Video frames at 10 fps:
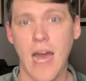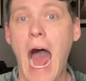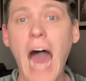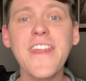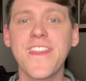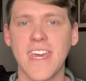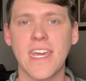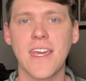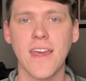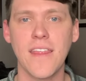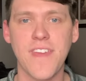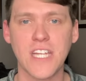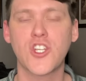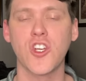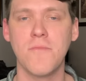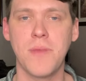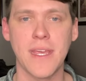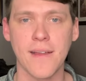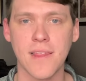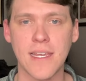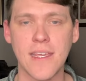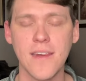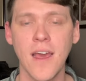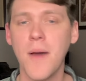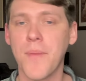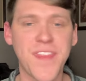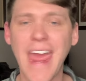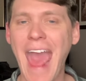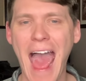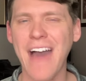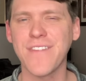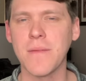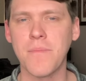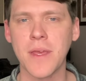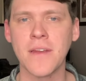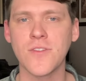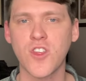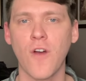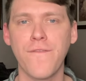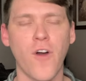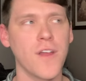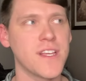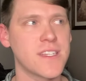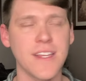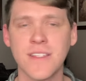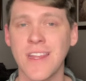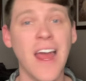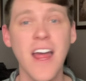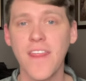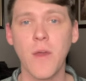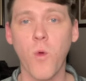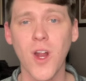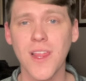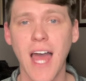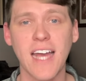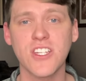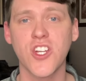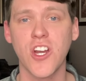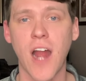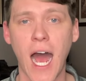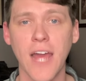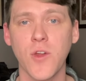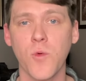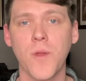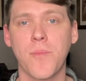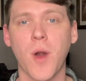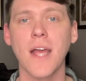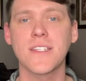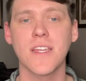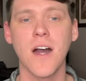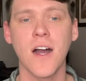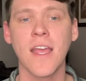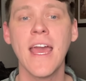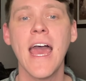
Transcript: I think they should be elite, but they haven't been so far this season. They weren't last year either with Bryce Young.